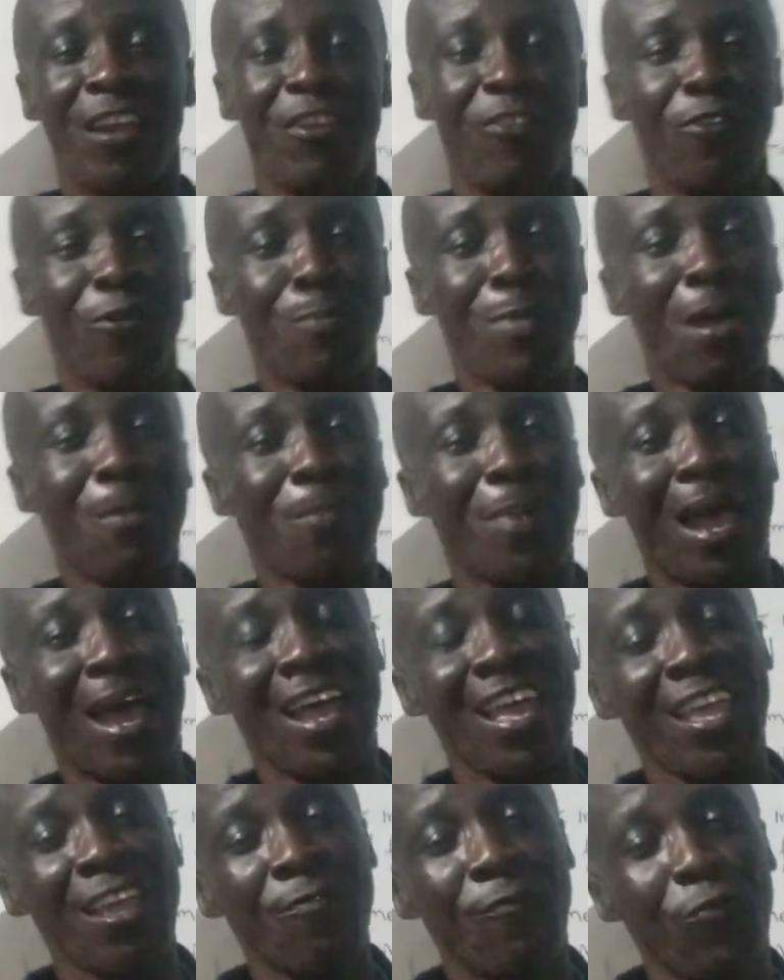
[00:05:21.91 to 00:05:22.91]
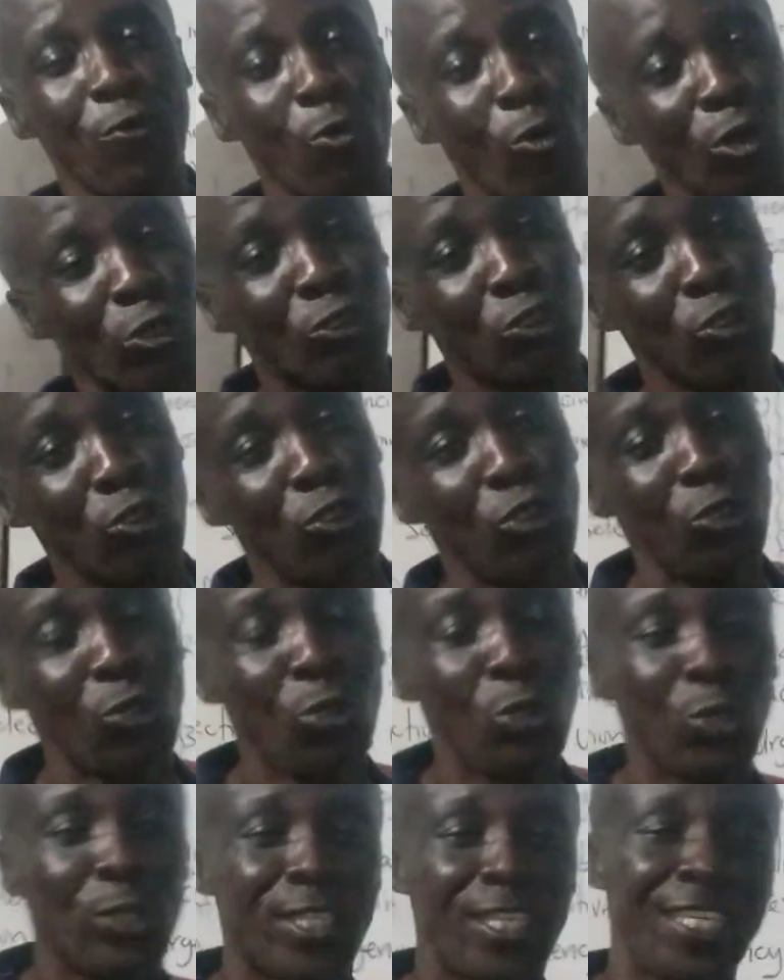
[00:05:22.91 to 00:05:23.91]
Remember, if you want to
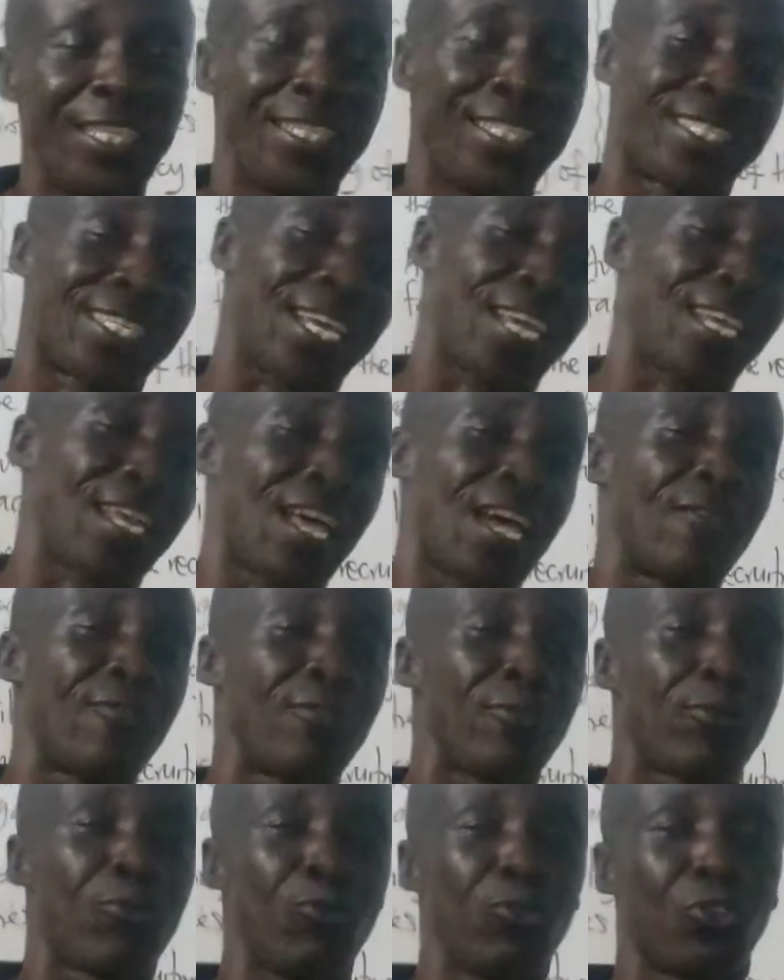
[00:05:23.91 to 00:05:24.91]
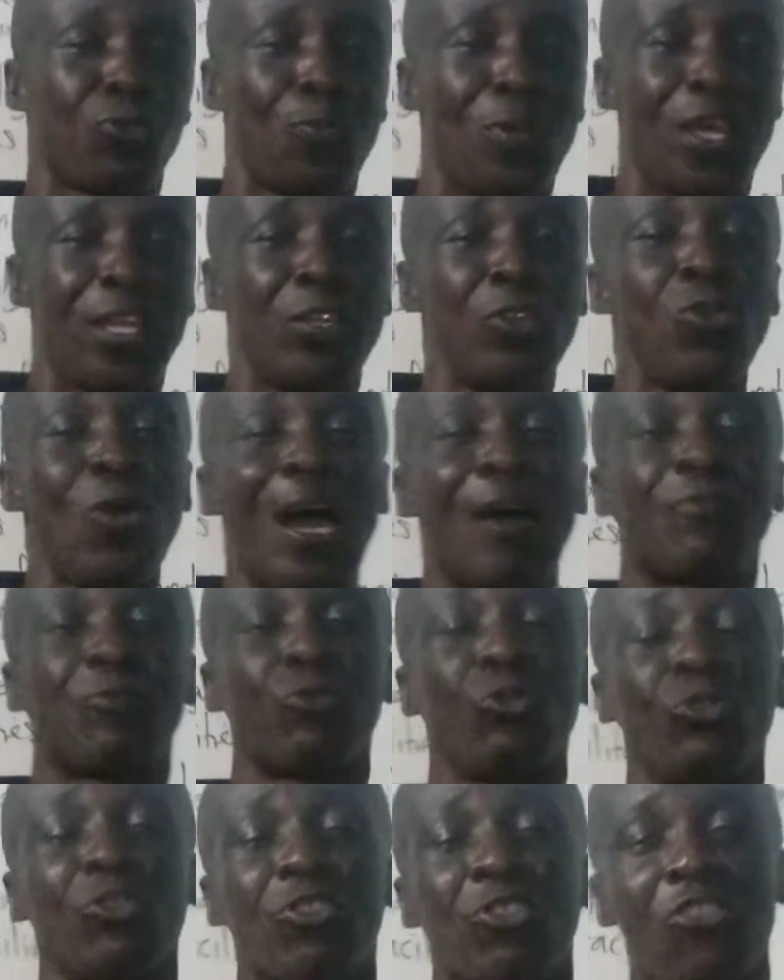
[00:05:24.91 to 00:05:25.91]
use internal recruitment, you have
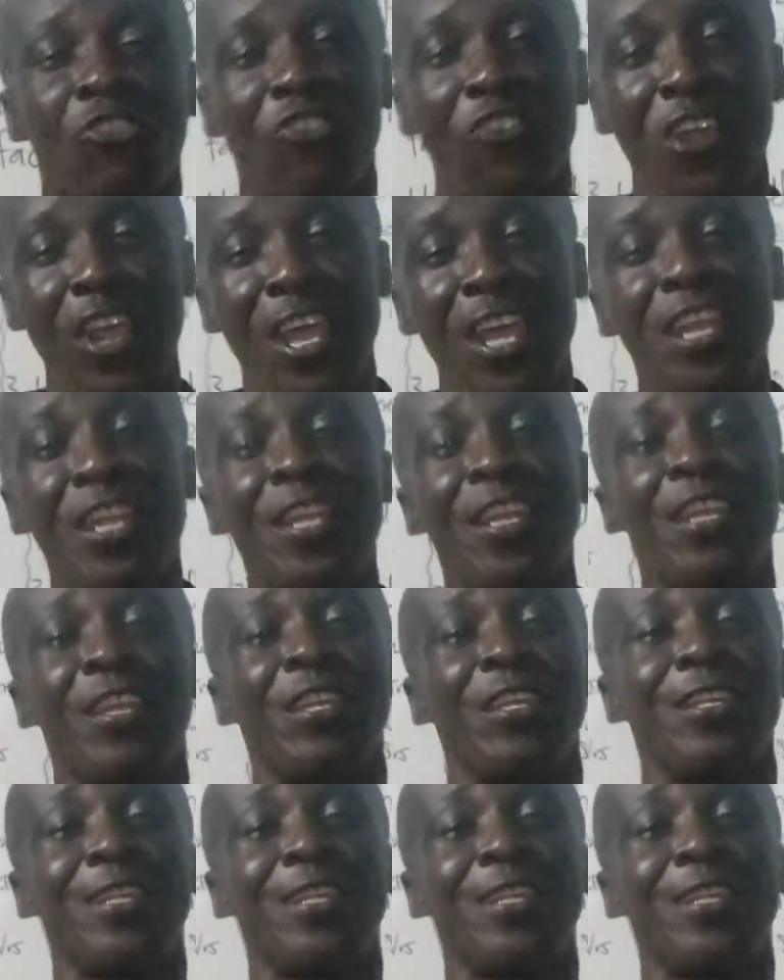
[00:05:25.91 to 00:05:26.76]
to train